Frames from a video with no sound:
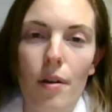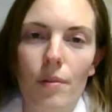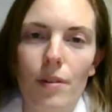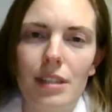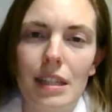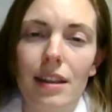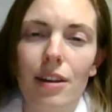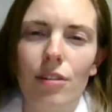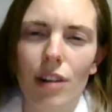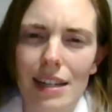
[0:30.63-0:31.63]
We've seen the
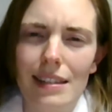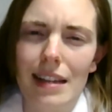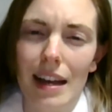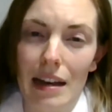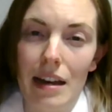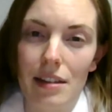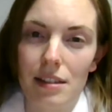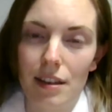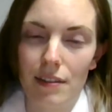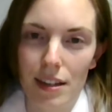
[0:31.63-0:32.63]
great
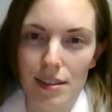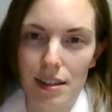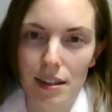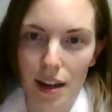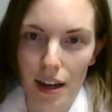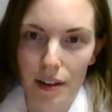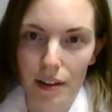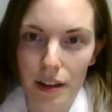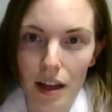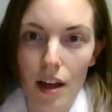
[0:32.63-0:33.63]
sadness of his
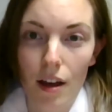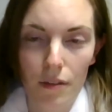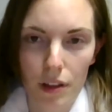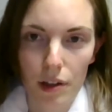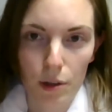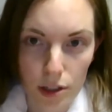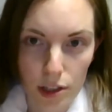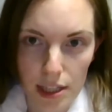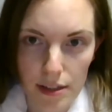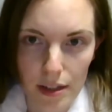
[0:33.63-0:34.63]
denial of the Lord
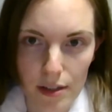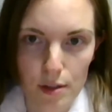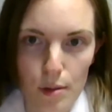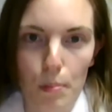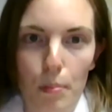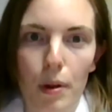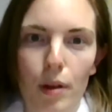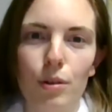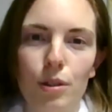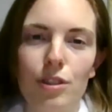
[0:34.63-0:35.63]
Jesus, but
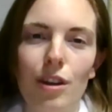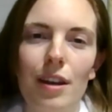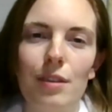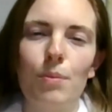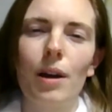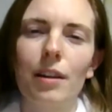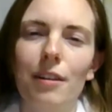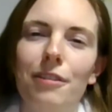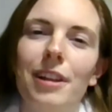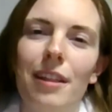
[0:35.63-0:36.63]
also his
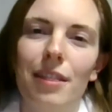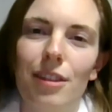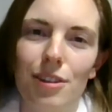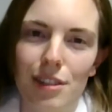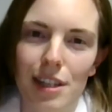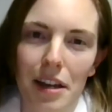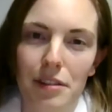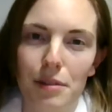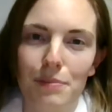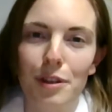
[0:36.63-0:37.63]
wonderful
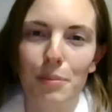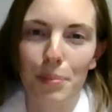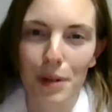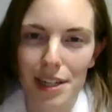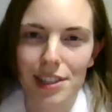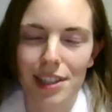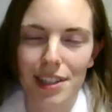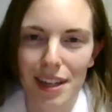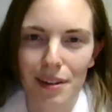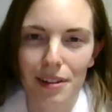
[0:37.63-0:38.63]
enthusiasm to preach
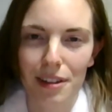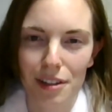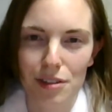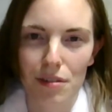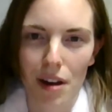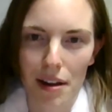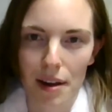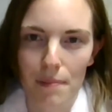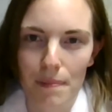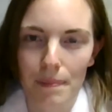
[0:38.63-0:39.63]
and heal those around
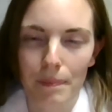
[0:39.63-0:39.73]
him.